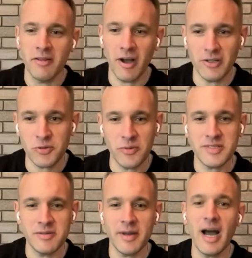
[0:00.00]
the answer
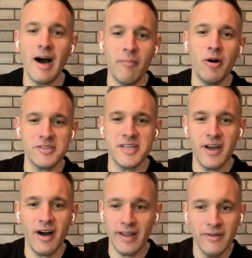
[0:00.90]
always seems to be,
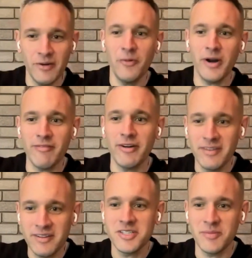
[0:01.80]
policy guy or
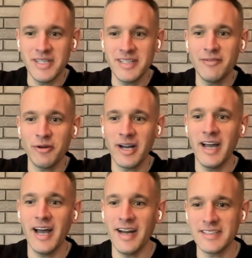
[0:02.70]
whatever should be delivering it.